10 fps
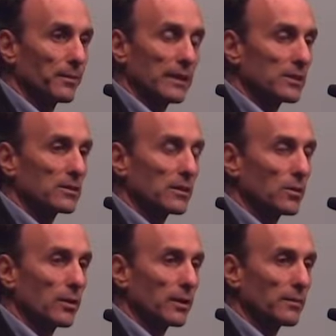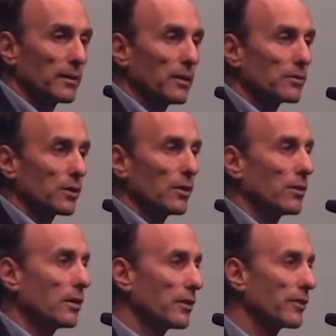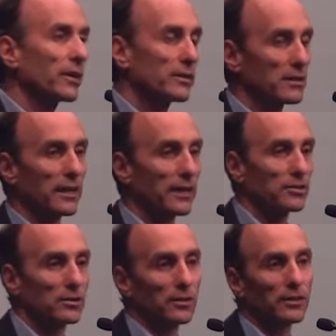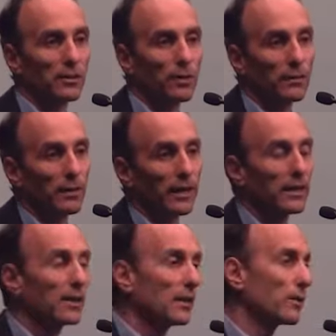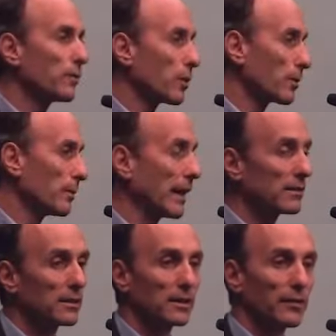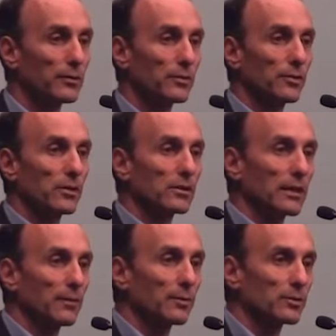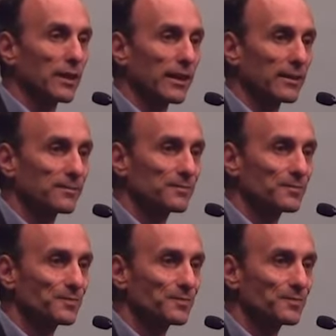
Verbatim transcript: They just ignored it. So they're a disaster, and they're run by the former biotech governor of the year, Tom Vilsack.